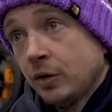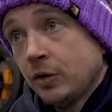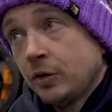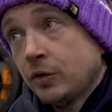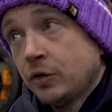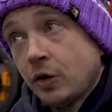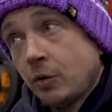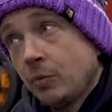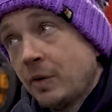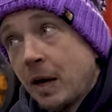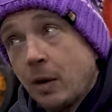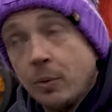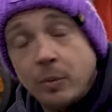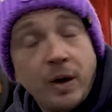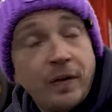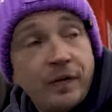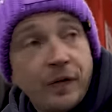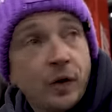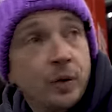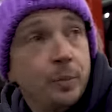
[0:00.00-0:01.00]
so now
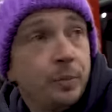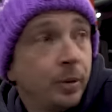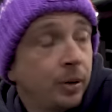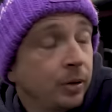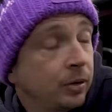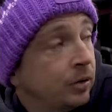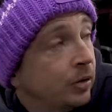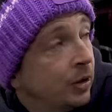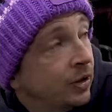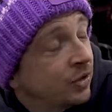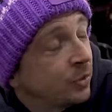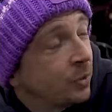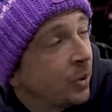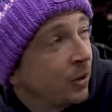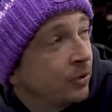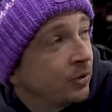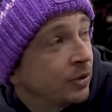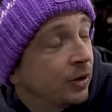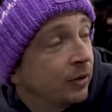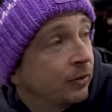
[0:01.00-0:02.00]
if I, I
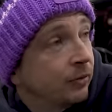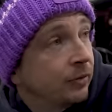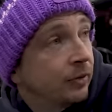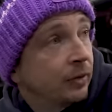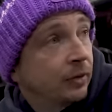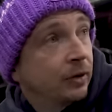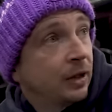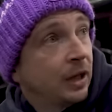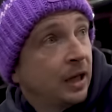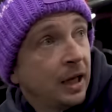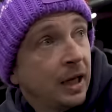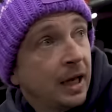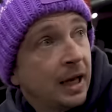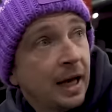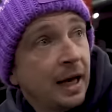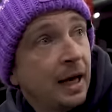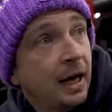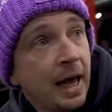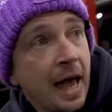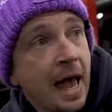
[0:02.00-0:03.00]
suppose it,
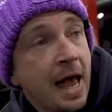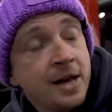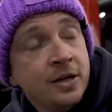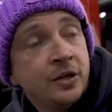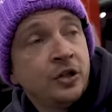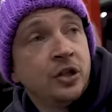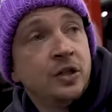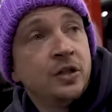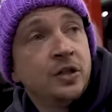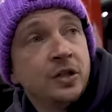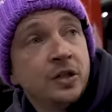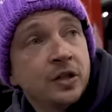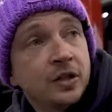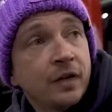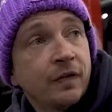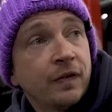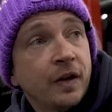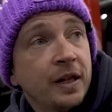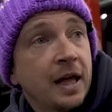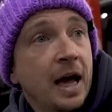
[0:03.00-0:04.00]
engines and
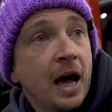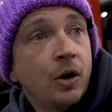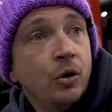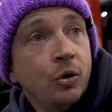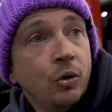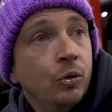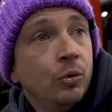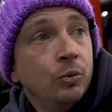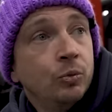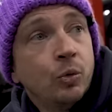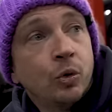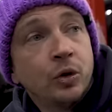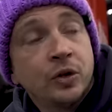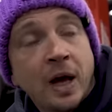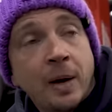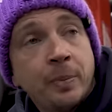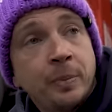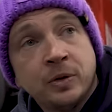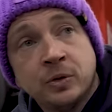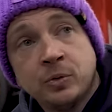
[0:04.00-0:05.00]
stuff like that, or what
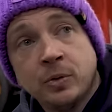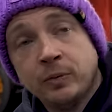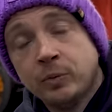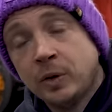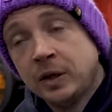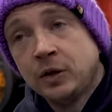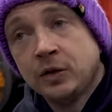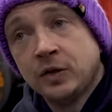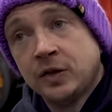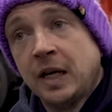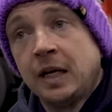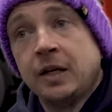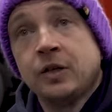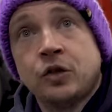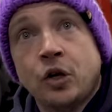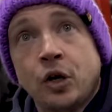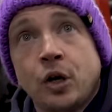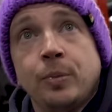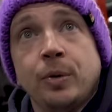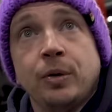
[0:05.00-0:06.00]
happens with when you're selling
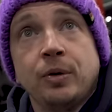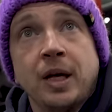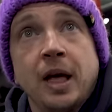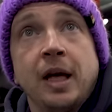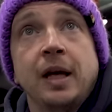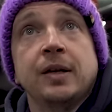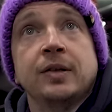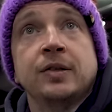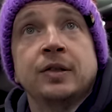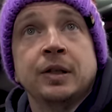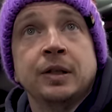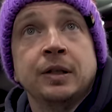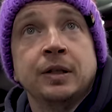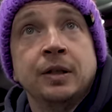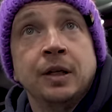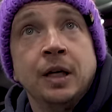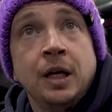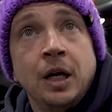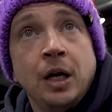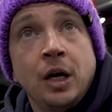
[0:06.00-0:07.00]
turbo kits and
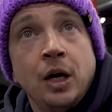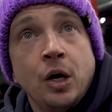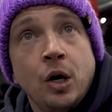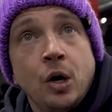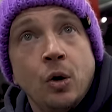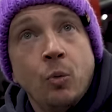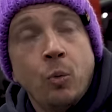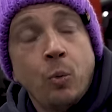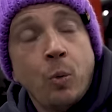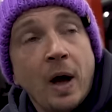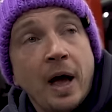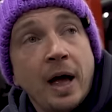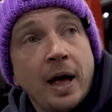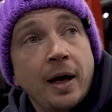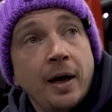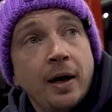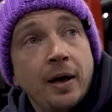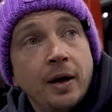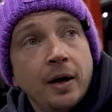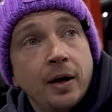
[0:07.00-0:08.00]

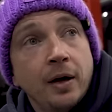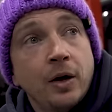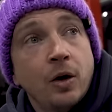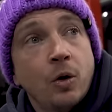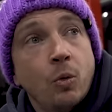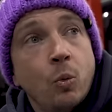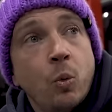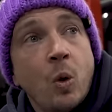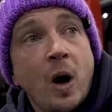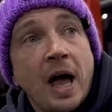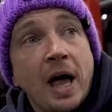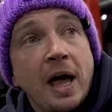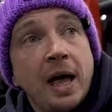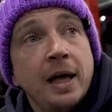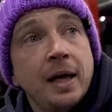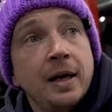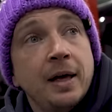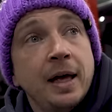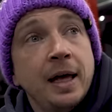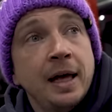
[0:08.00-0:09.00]
where,
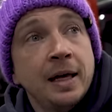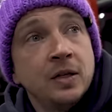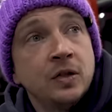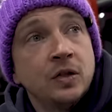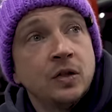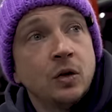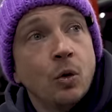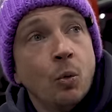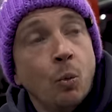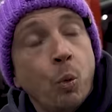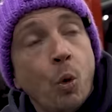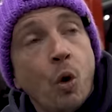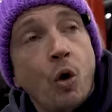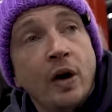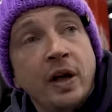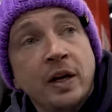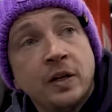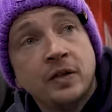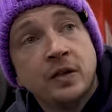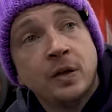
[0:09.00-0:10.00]
where is,
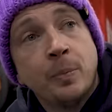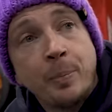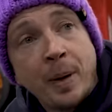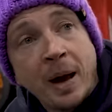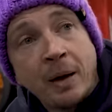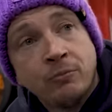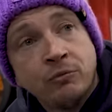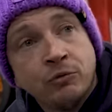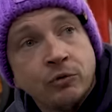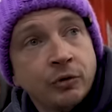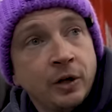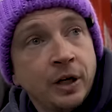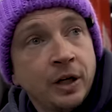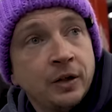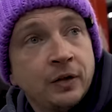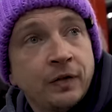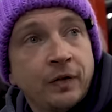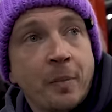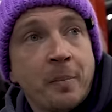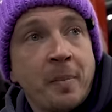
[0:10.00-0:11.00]
what is the
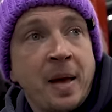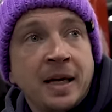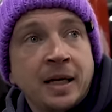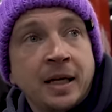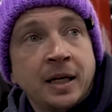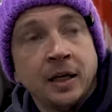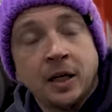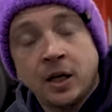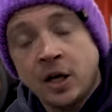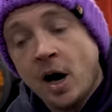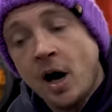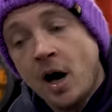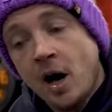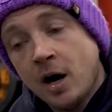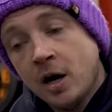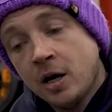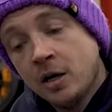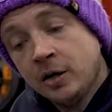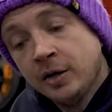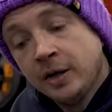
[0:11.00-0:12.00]
boundaries for making a
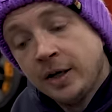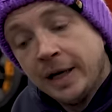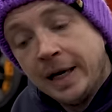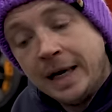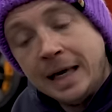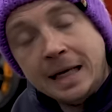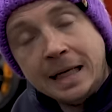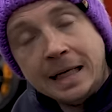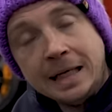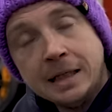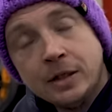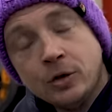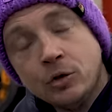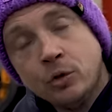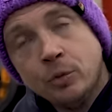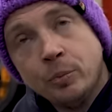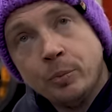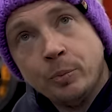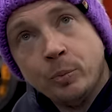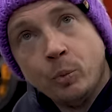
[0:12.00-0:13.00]
car
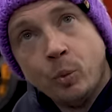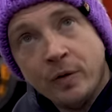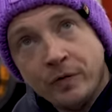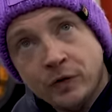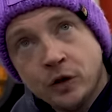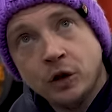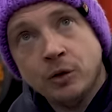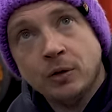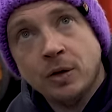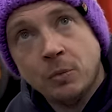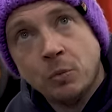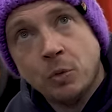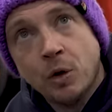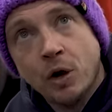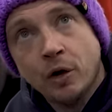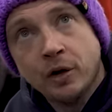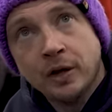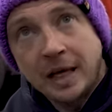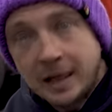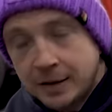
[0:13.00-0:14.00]
illegal with tuning
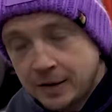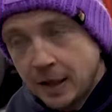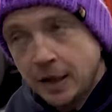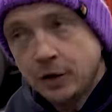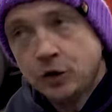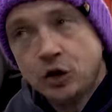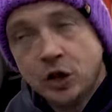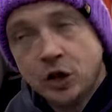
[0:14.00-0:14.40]
work? Is yeah. it